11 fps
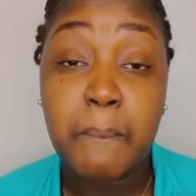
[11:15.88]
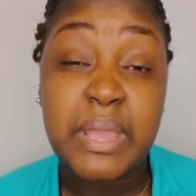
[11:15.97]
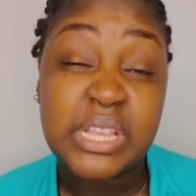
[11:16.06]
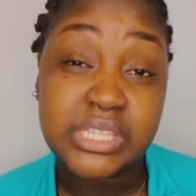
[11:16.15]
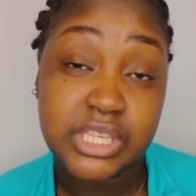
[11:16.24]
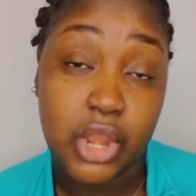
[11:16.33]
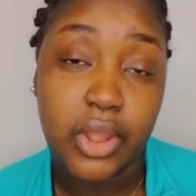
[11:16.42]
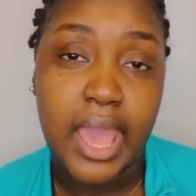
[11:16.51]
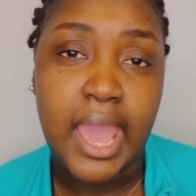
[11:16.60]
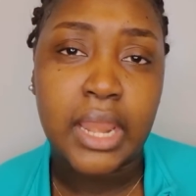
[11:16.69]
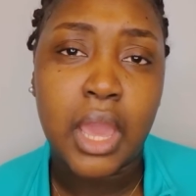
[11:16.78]
being stared
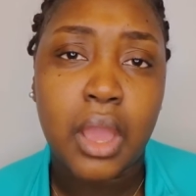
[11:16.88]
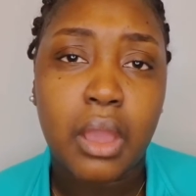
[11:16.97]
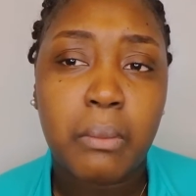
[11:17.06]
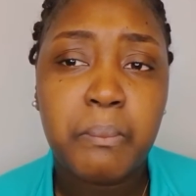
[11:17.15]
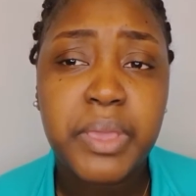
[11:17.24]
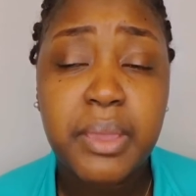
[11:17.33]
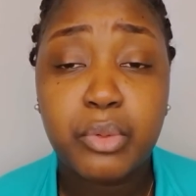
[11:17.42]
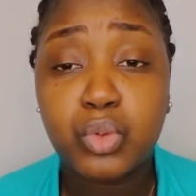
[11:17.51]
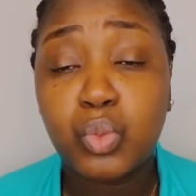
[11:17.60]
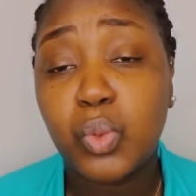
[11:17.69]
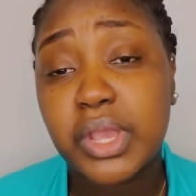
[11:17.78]
at, be able
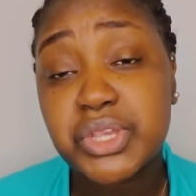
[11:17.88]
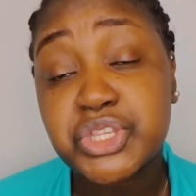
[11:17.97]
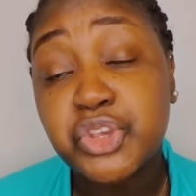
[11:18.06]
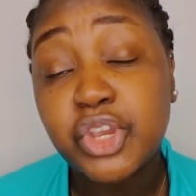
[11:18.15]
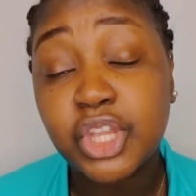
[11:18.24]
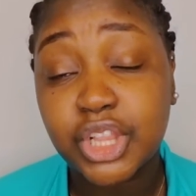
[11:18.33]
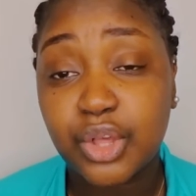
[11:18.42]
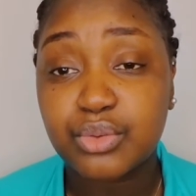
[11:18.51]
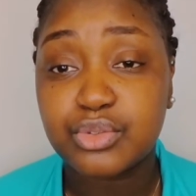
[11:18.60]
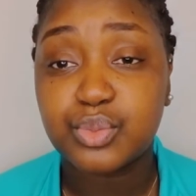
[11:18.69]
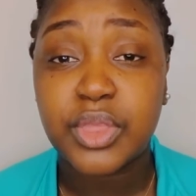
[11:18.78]
to wear certain
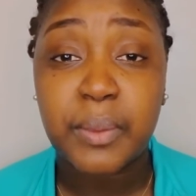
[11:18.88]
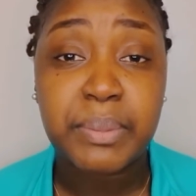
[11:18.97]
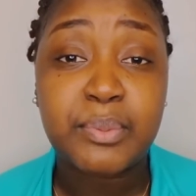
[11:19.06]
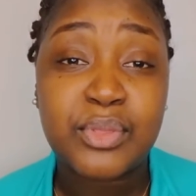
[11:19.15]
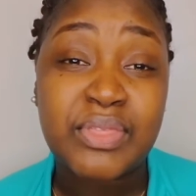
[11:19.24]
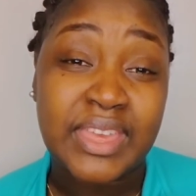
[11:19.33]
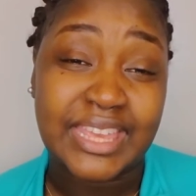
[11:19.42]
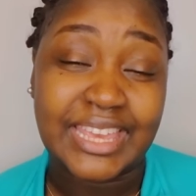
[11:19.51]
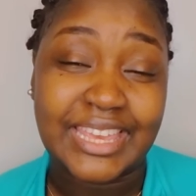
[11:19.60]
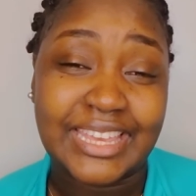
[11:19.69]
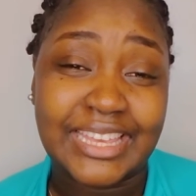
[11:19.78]
clothes without people
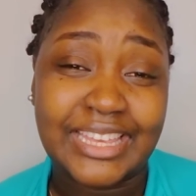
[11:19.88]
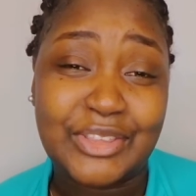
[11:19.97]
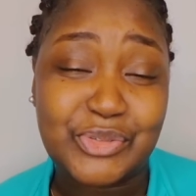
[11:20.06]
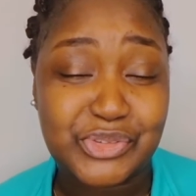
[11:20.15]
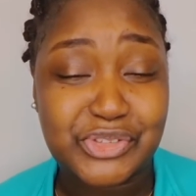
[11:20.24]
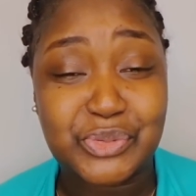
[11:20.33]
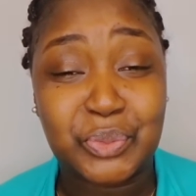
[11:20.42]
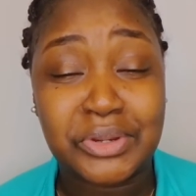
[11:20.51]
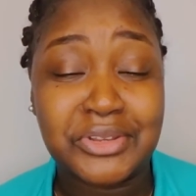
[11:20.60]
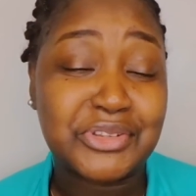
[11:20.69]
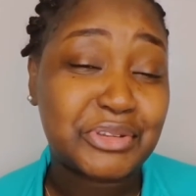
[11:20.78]
thinking you just
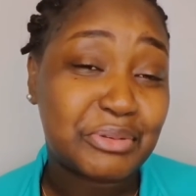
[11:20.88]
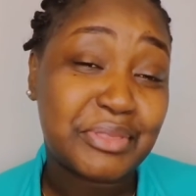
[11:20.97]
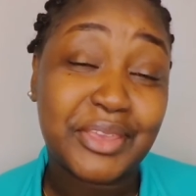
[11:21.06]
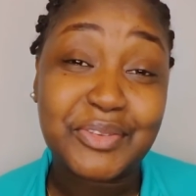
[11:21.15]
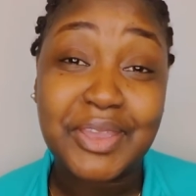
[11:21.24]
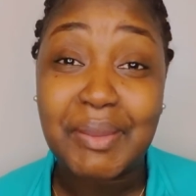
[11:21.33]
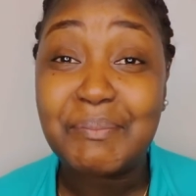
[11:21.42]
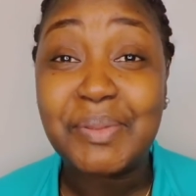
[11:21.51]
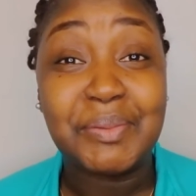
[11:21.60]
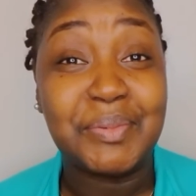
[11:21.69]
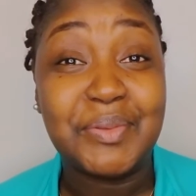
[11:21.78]
want to show that you got
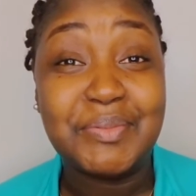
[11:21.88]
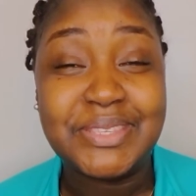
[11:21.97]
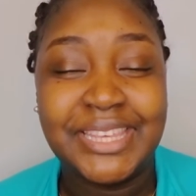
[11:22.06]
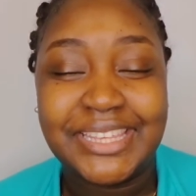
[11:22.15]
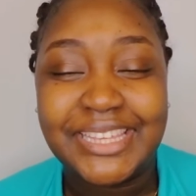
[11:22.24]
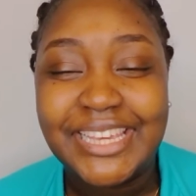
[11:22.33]
big boobs.